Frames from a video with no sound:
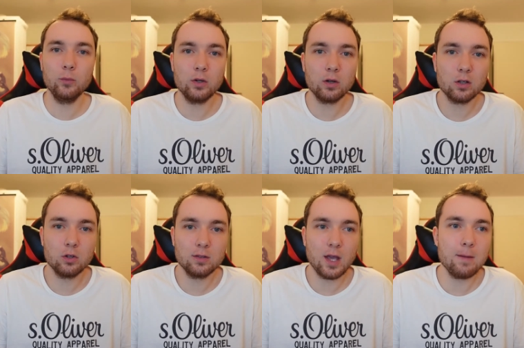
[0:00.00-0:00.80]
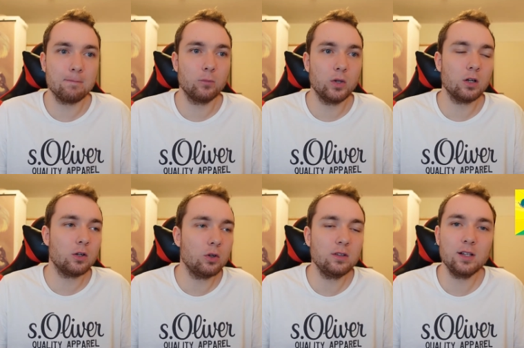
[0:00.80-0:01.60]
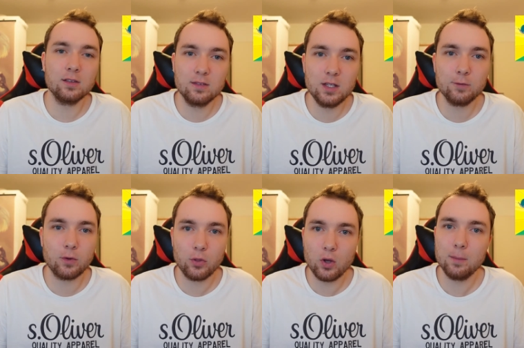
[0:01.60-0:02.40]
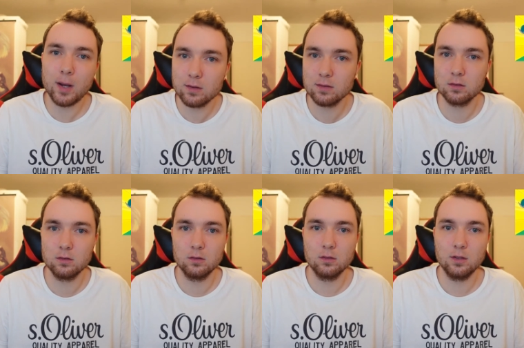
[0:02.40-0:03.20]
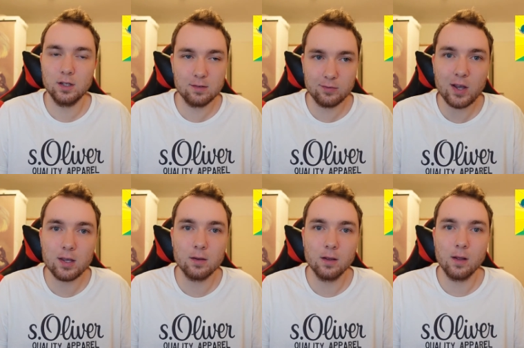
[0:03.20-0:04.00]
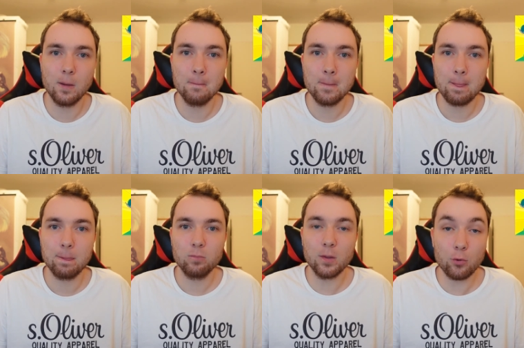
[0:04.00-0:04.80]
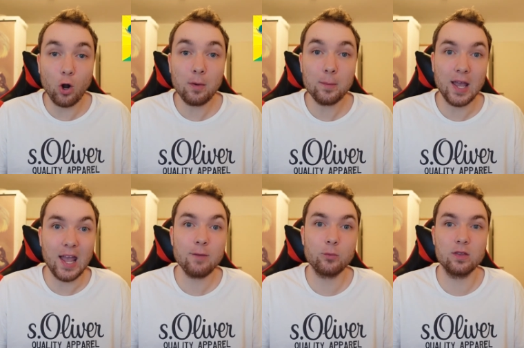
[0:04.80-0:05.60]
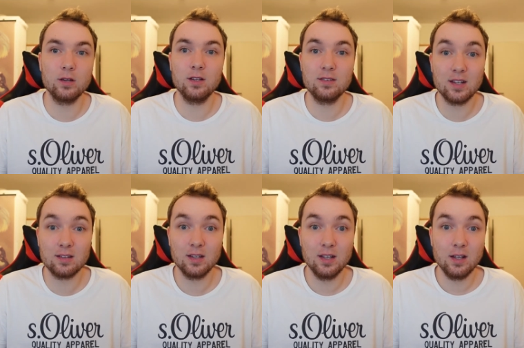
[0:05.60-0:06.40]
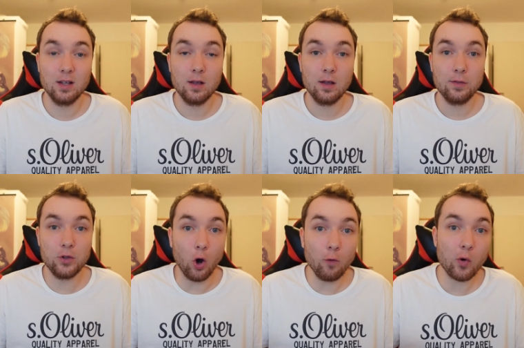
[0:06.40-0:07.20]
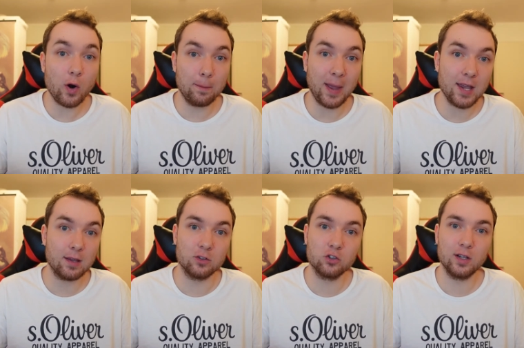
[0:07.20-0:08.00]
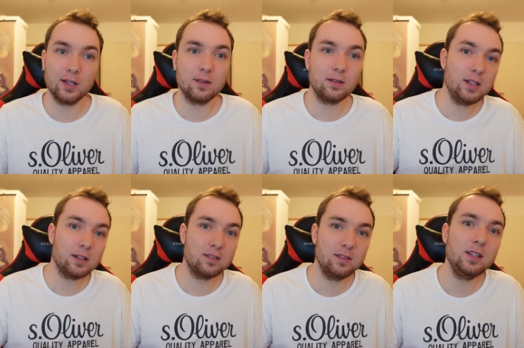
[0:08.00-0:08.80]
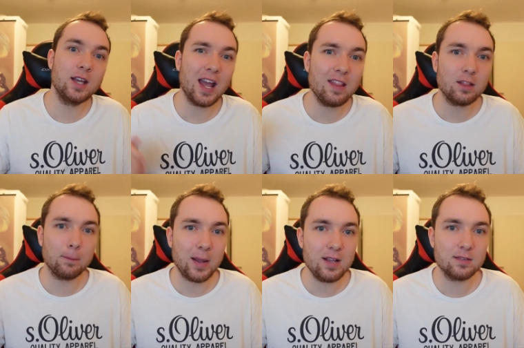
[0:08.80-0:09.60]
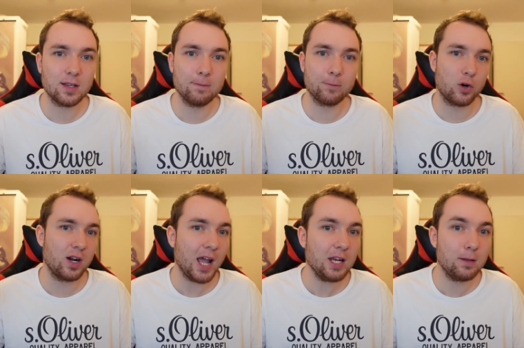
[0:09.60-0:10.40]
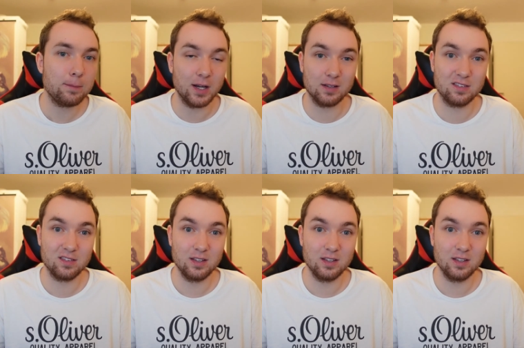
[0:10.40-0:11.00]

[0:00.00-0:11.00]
got a good game. We got a good DLC for 30 bucks. It's fine. The problem I have with it is that the overall package, like the DLC and the base game for 90 bucks,